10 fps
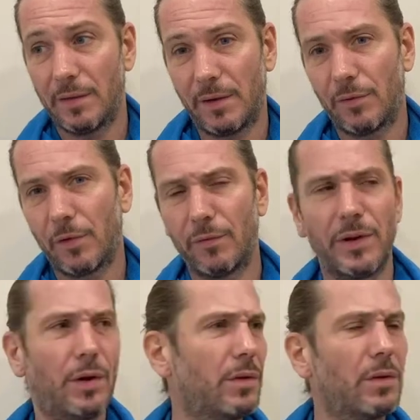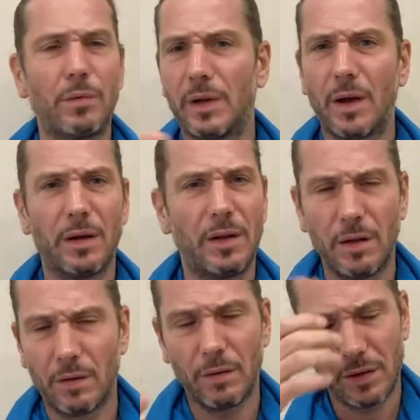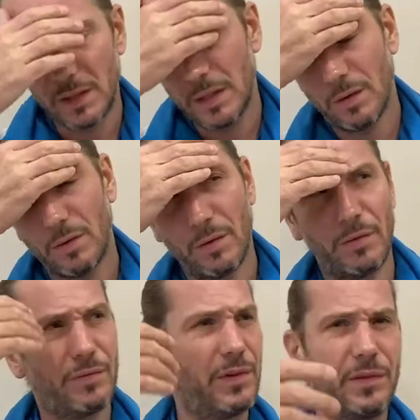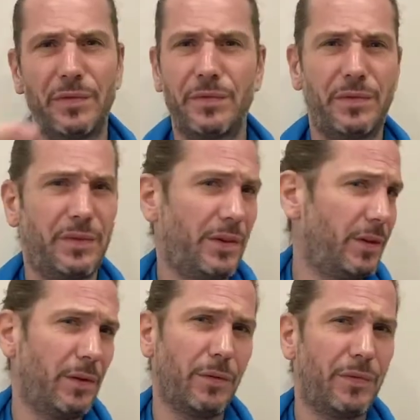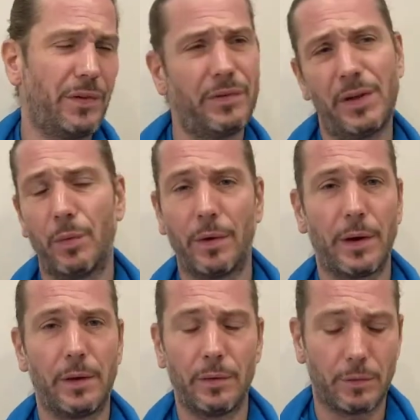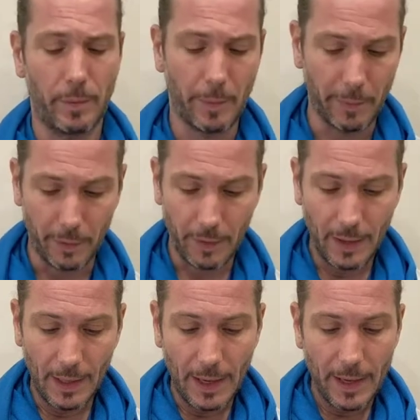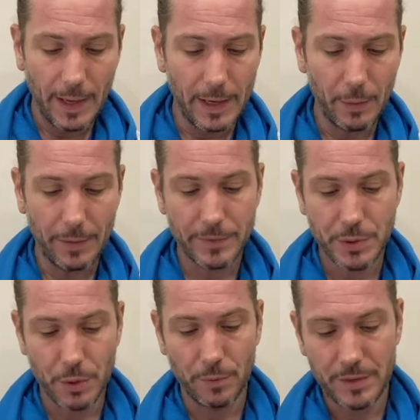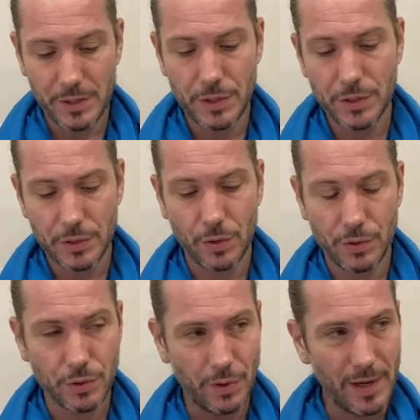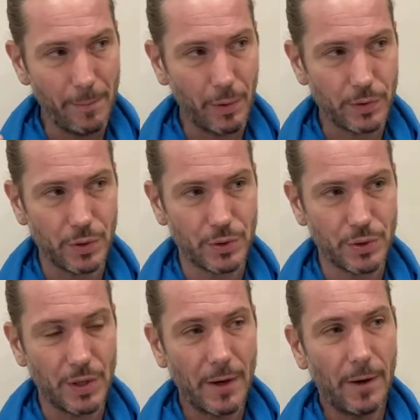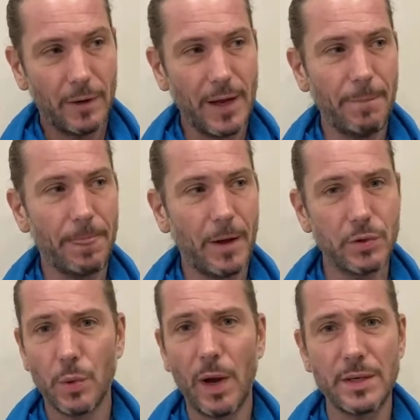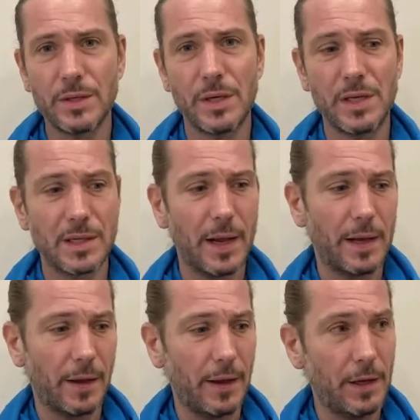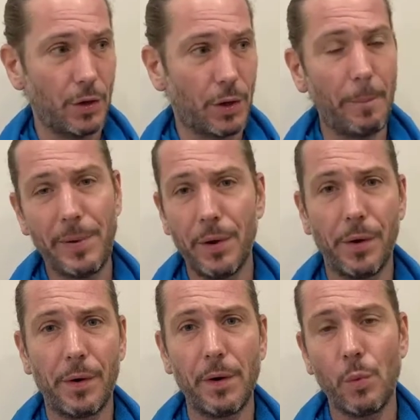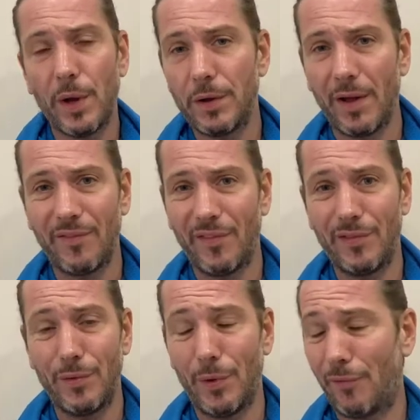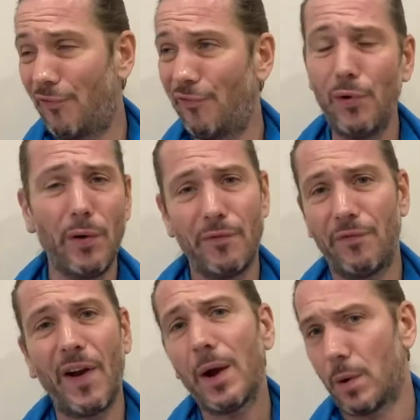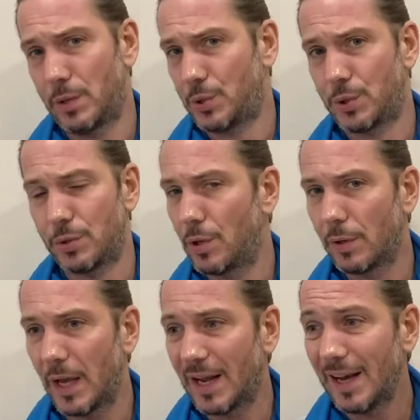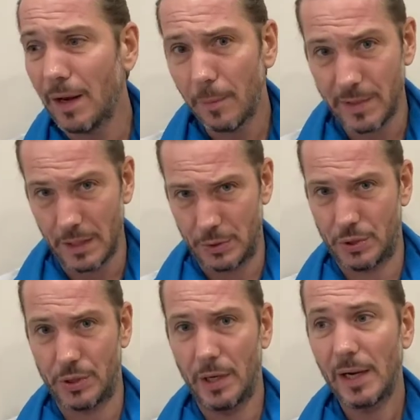self-confident regarding key 50 or 51, I don't remember. Anyway, so this is also important. Okay, otherwise it's like in your computer when you are full of virus. Okay, clean up this,